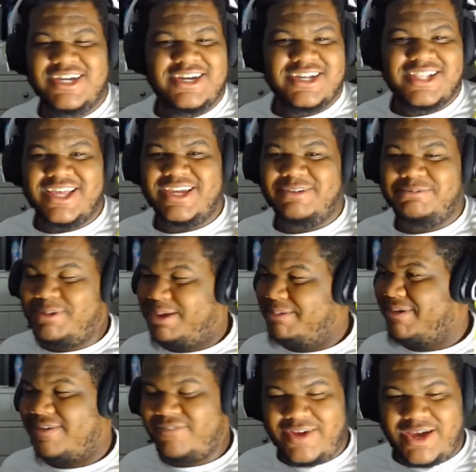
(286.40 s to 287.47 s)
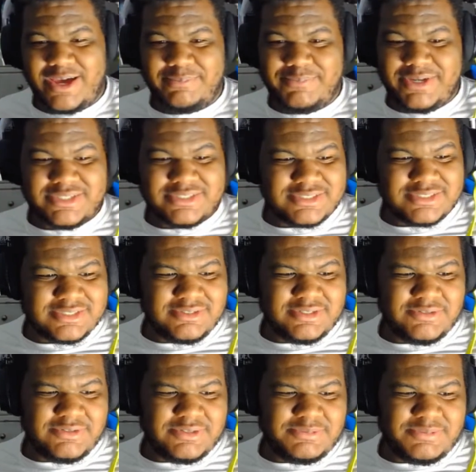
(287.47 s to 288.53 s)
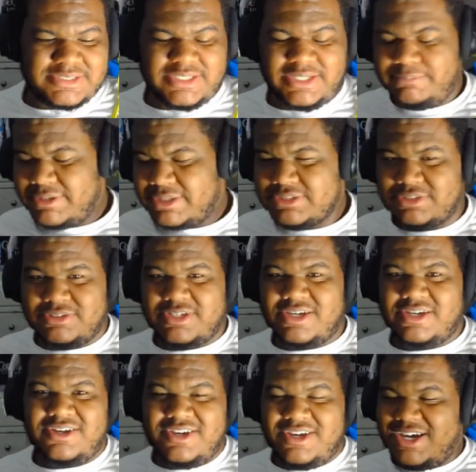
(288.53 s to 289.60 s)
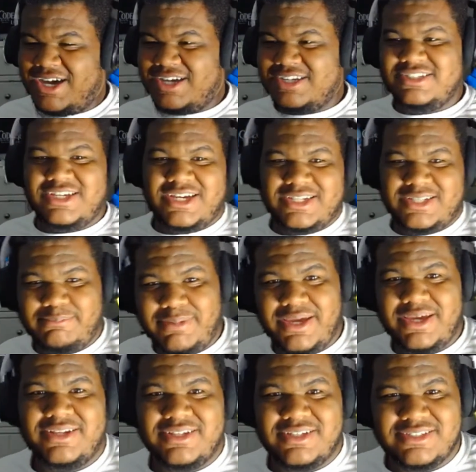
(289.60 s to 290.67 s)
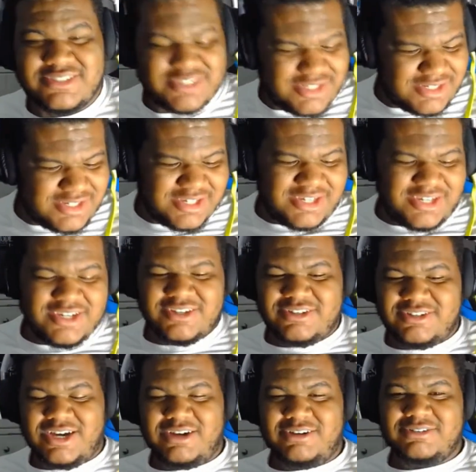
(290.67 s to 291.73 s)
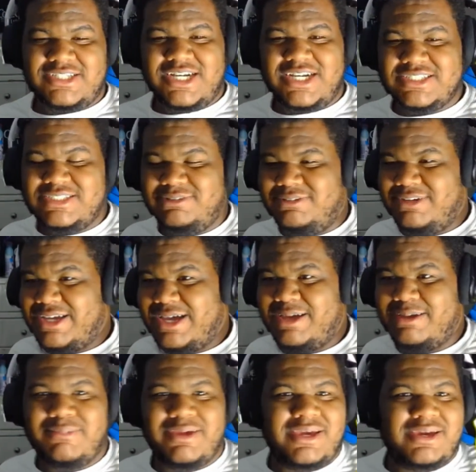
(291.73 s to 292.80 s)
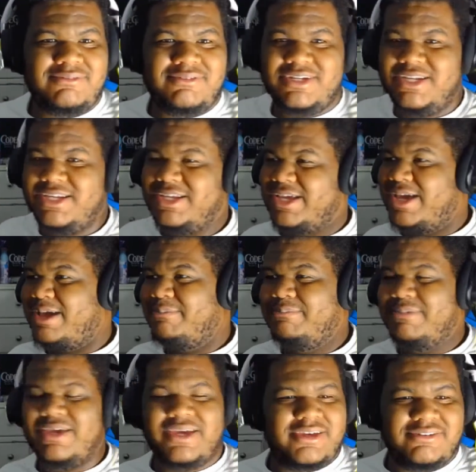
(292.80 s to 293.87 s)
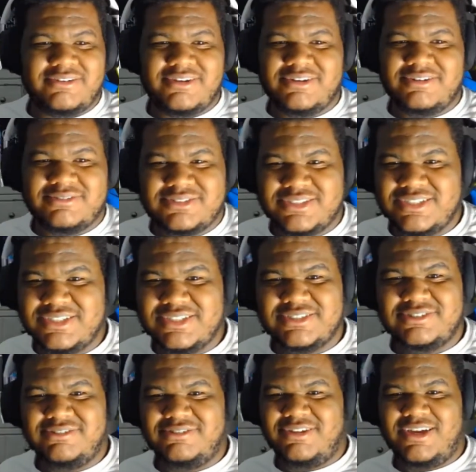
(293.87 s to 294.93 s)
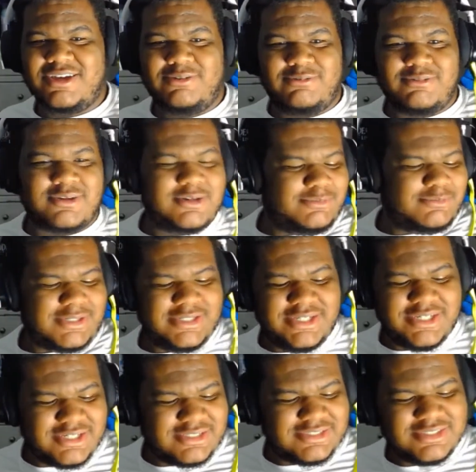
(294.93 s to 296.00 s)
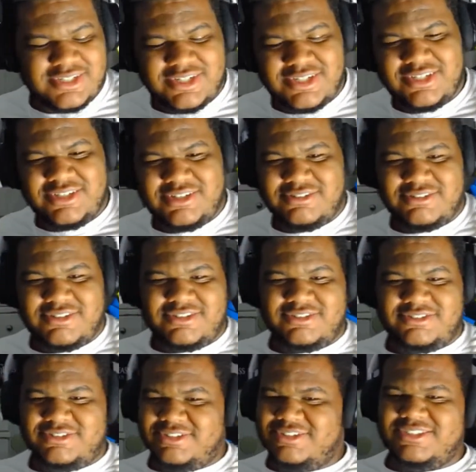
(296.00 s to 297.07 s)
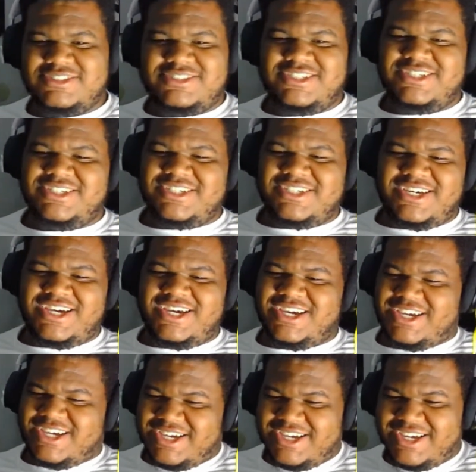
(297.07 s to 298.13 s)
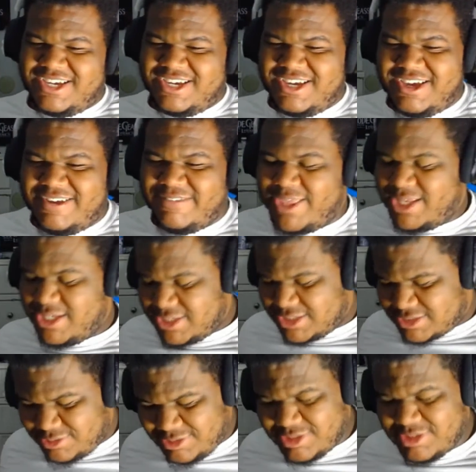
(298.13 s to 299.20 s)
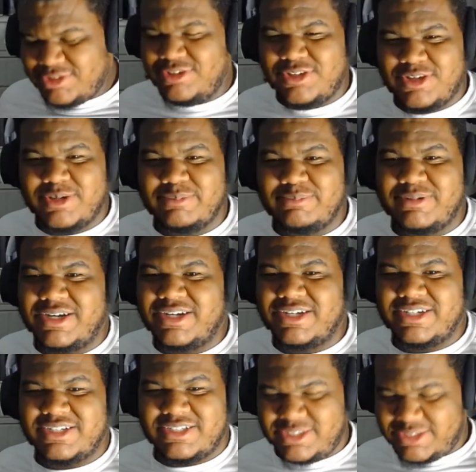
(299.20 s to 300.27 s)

Like, probably about 5 minutes, about 10 minutes ago now, I was looking at the band list. You know, I was trying to see what they got, you know what I'm saying? So now I can work on my decks. You know what I'm saying? Hey, he just threw a Yu-Gi-Oh bar.